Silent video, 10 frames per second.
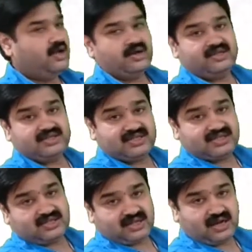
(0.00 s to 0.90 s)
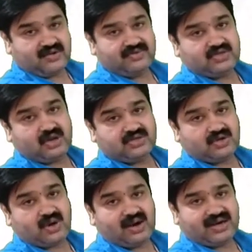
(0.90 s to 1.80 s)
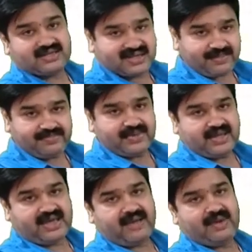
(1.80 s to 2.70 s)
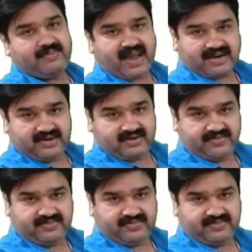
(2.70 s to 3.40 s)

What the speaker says: This curve is also called as a camelback curve.